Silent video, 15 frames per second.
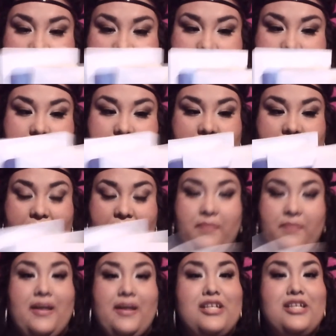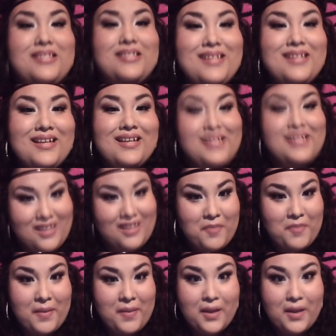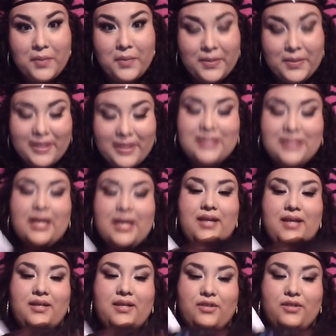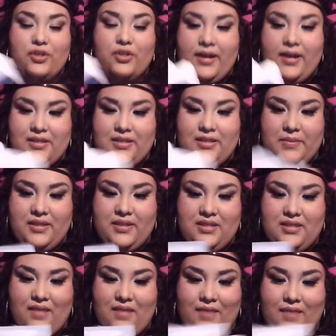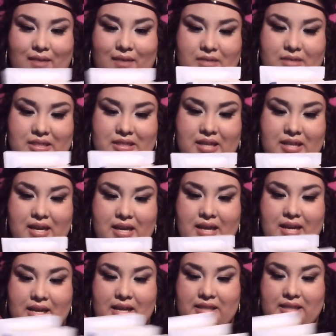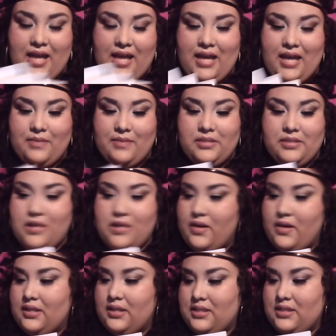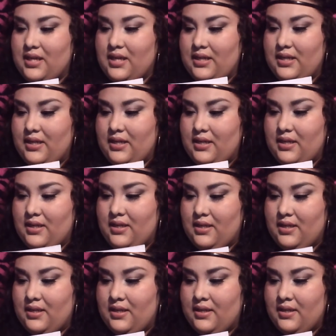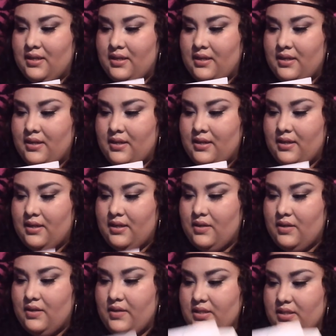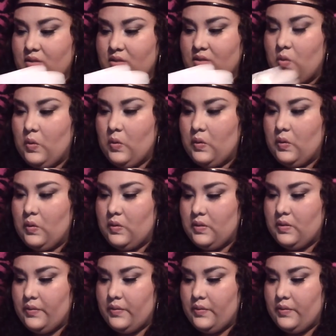I am actually going to take off my makeup in a bit and try some of this stuff out, because I am so excited. Oh, that's cool.